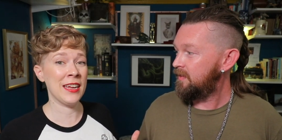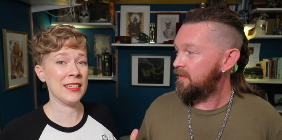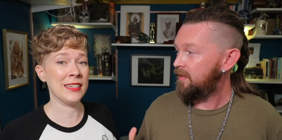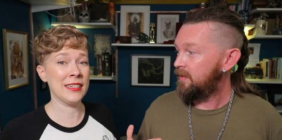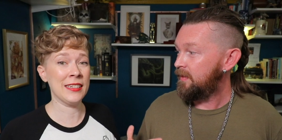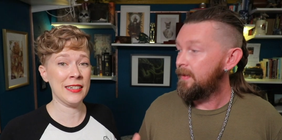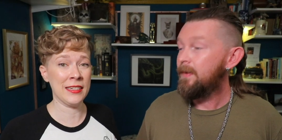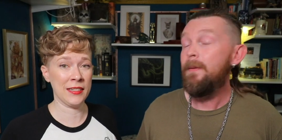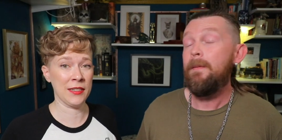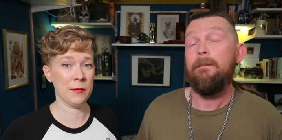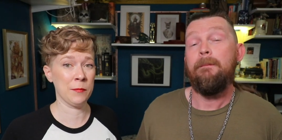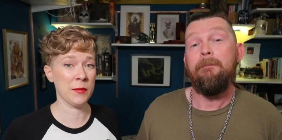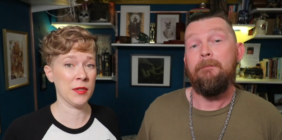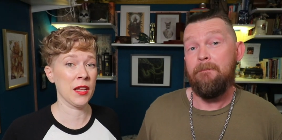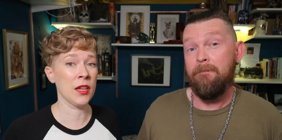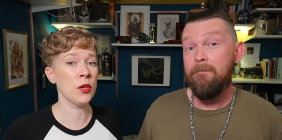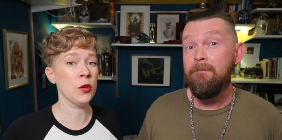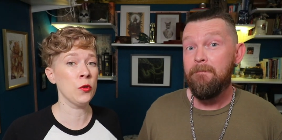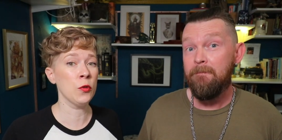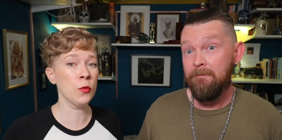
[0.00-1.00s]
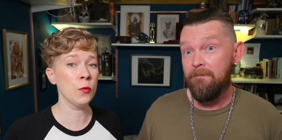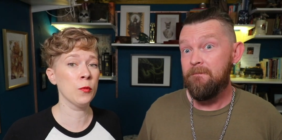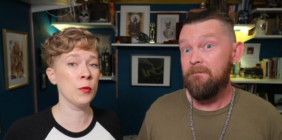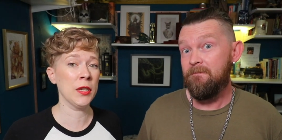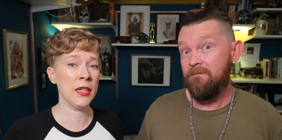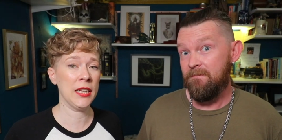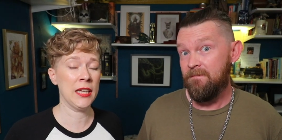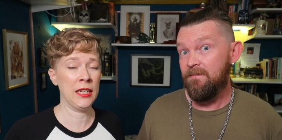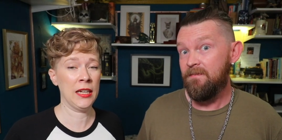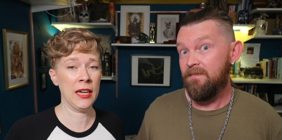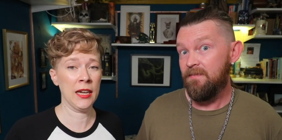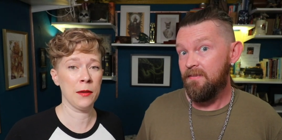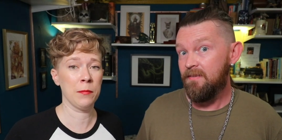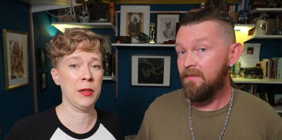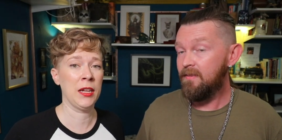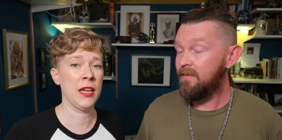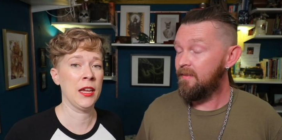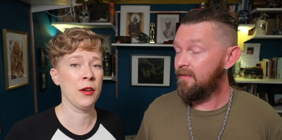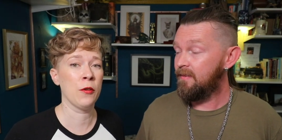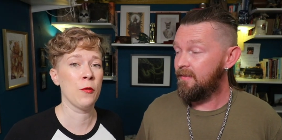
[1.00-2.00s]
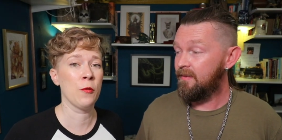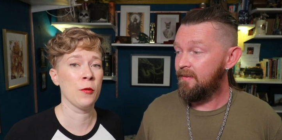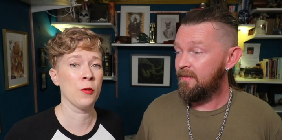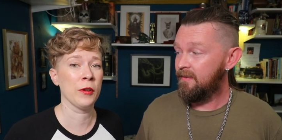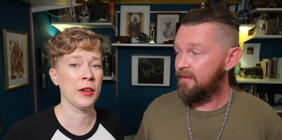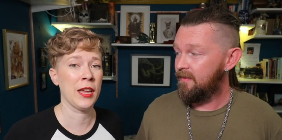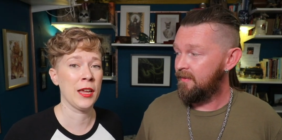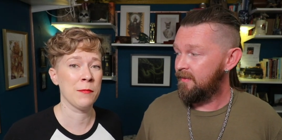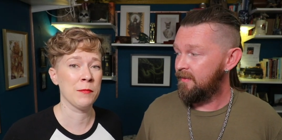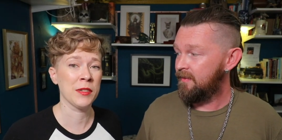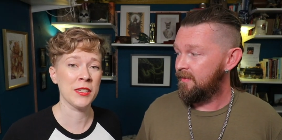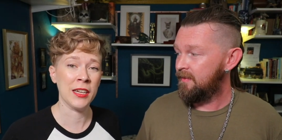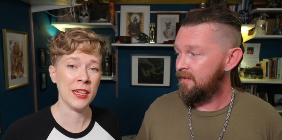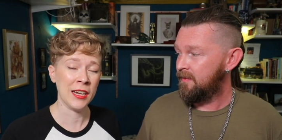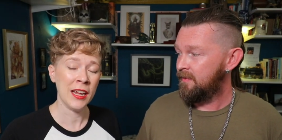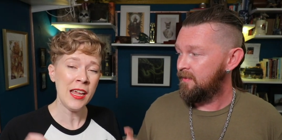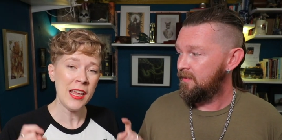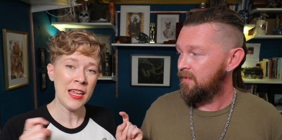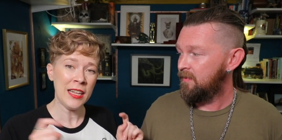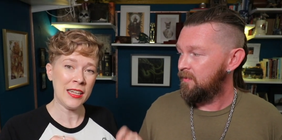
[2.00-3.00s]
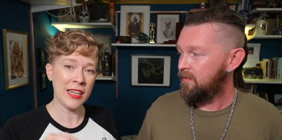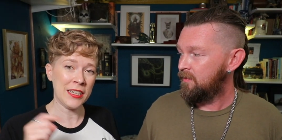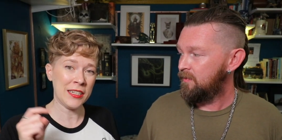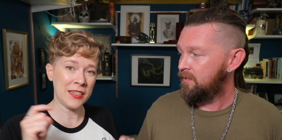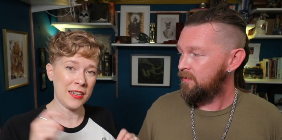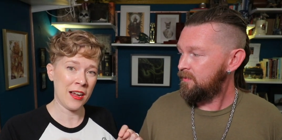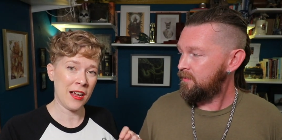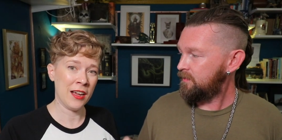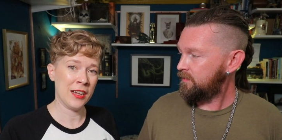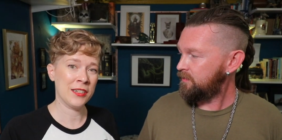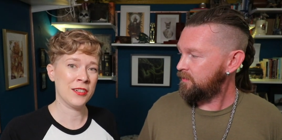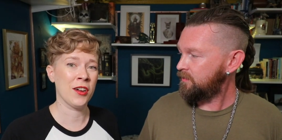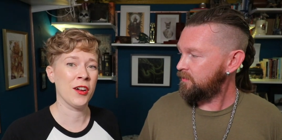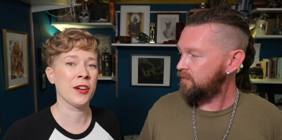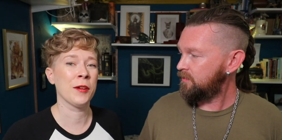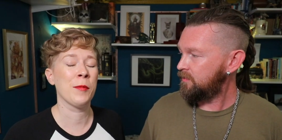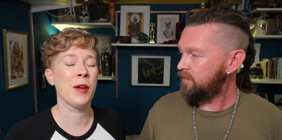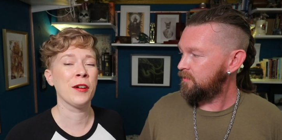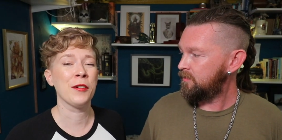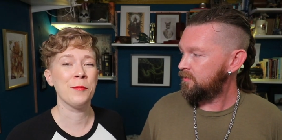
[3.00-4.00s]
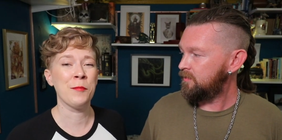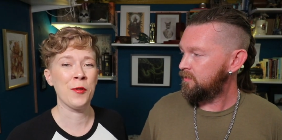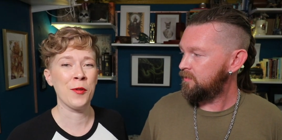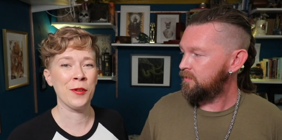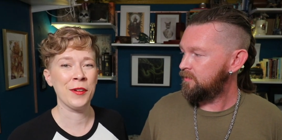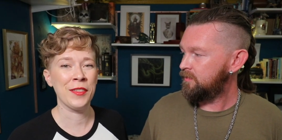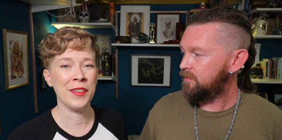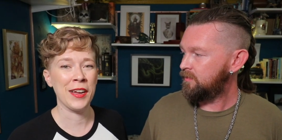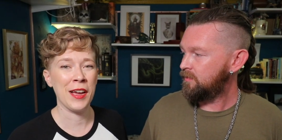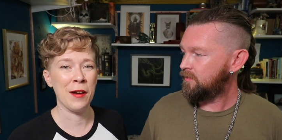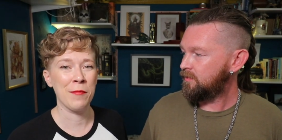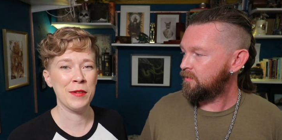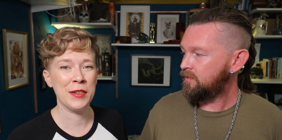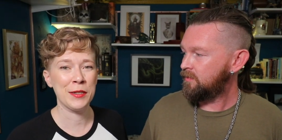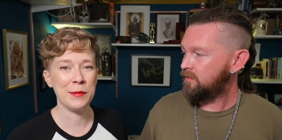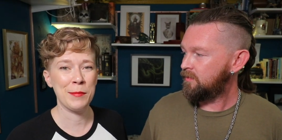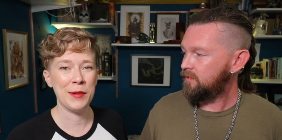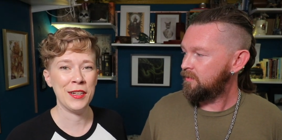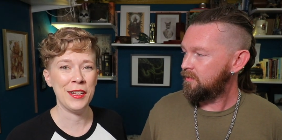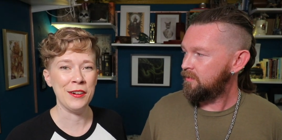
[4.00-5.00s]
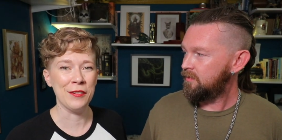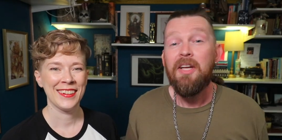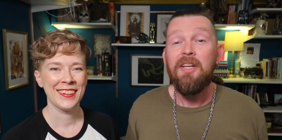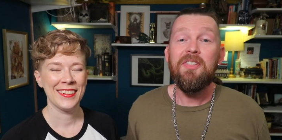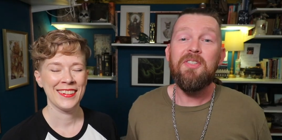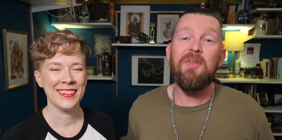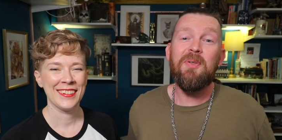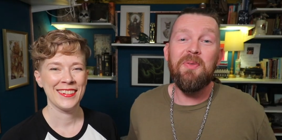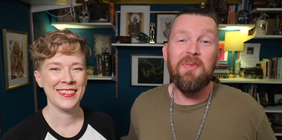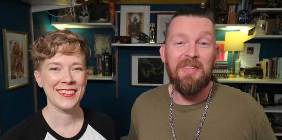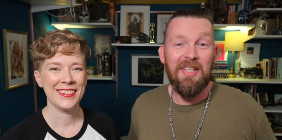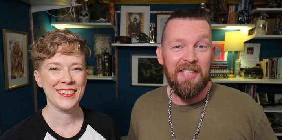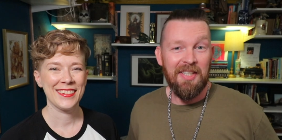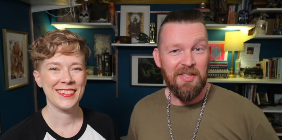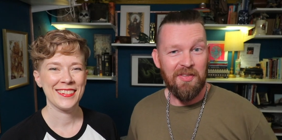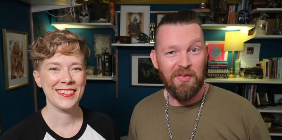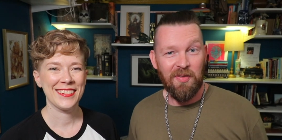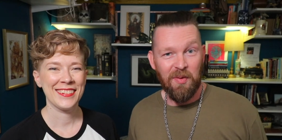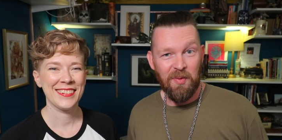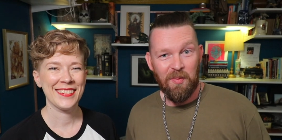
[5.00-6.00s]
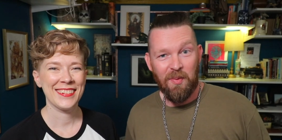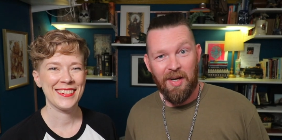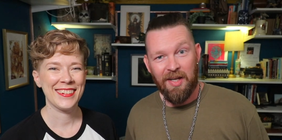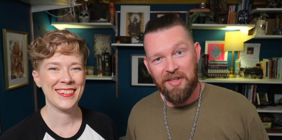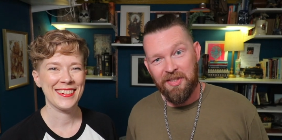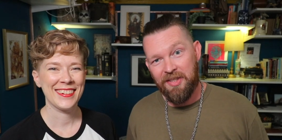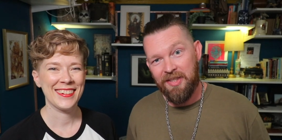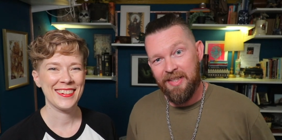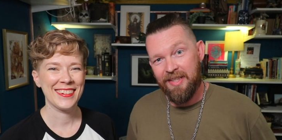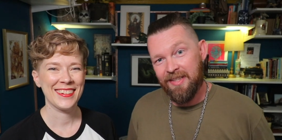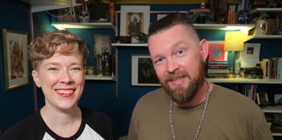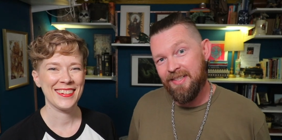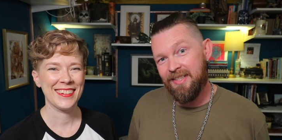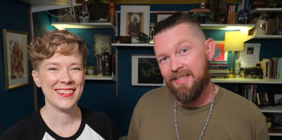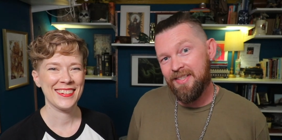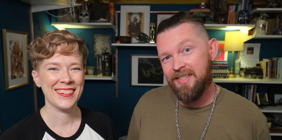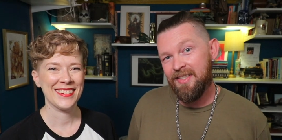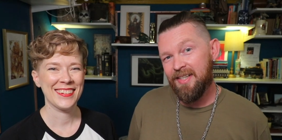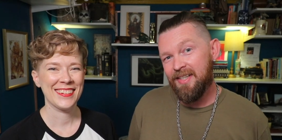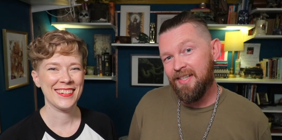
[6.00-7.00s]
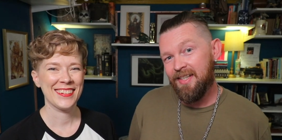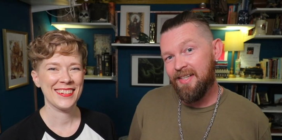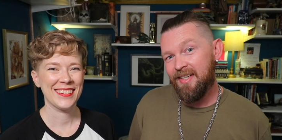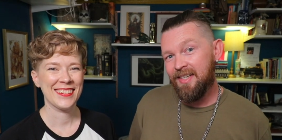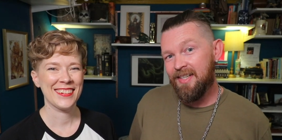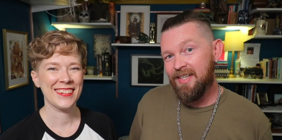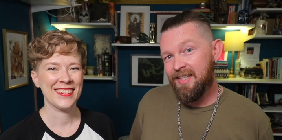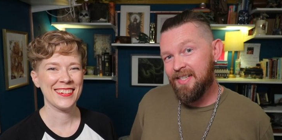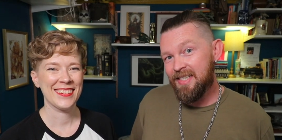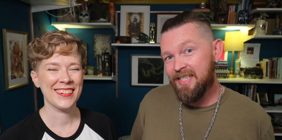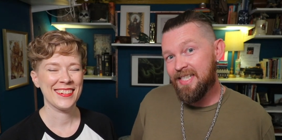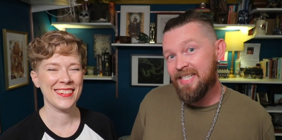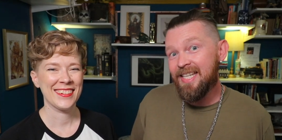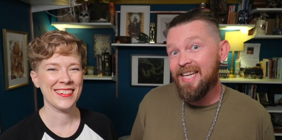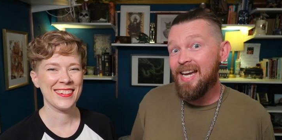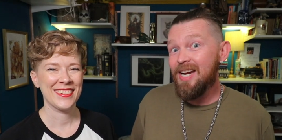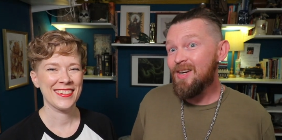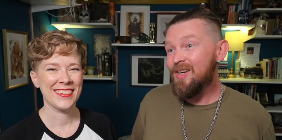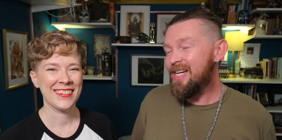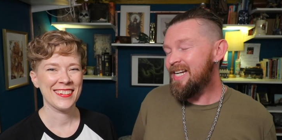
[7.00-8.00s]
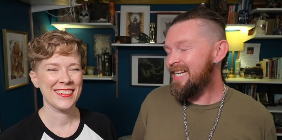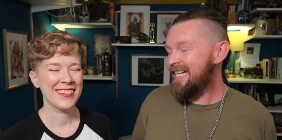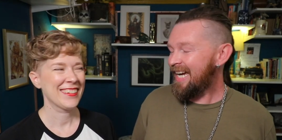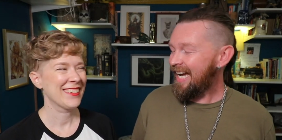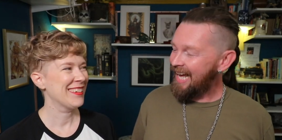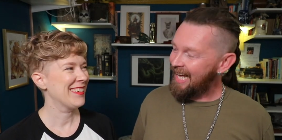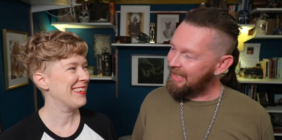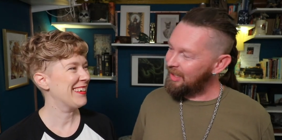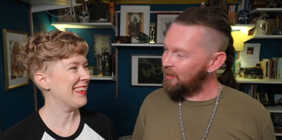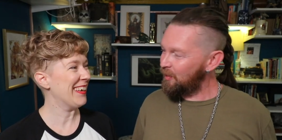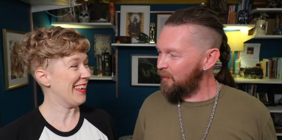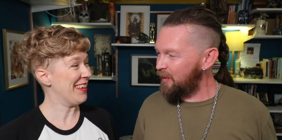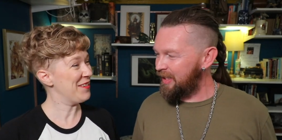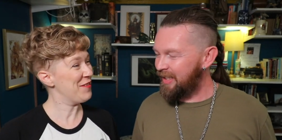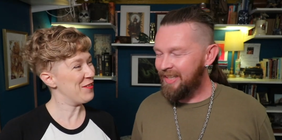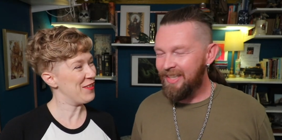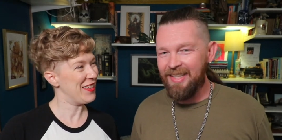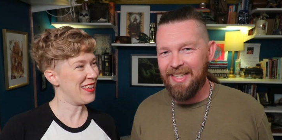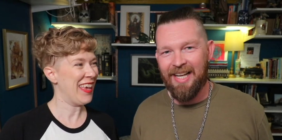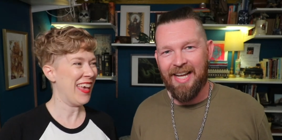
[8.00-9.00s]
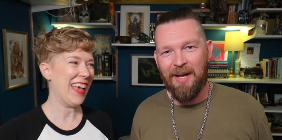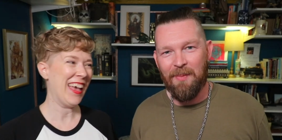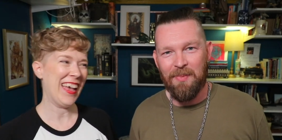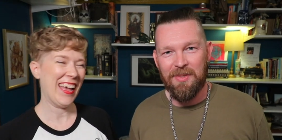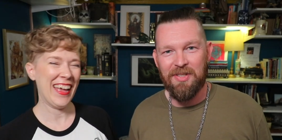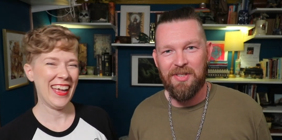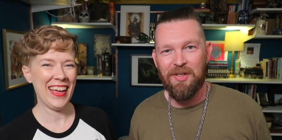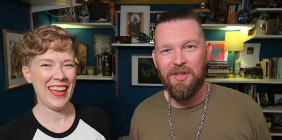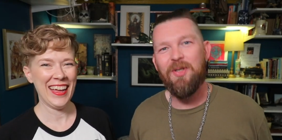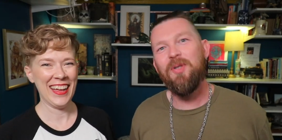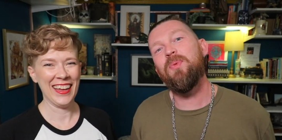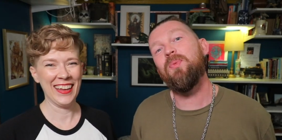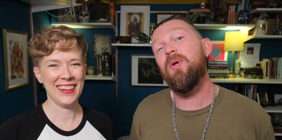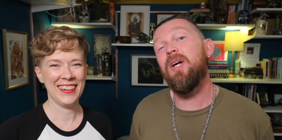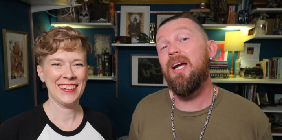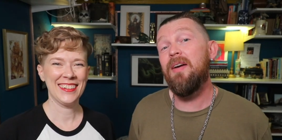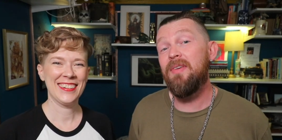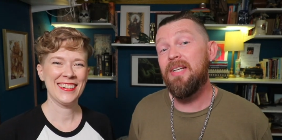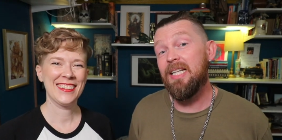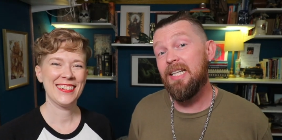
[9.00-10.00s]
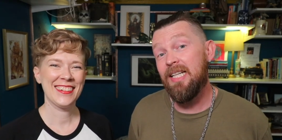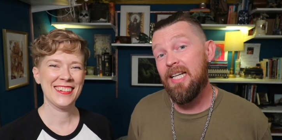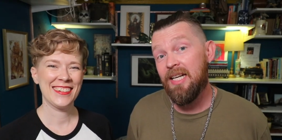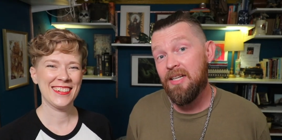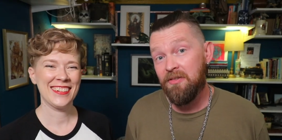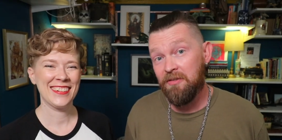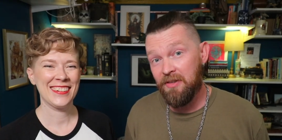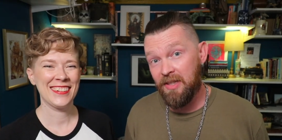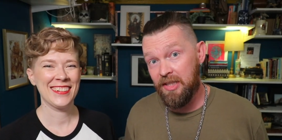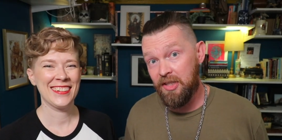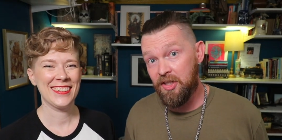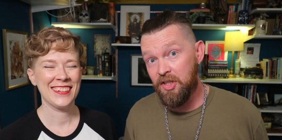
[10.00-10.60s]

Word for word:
Speaker 1: systems that you really like playing horror games in? Let's uh, talk about it more in the comments below.
Speaker 2: So, thanks for watching this uh, scary Halloween episode. We're having a lot of fun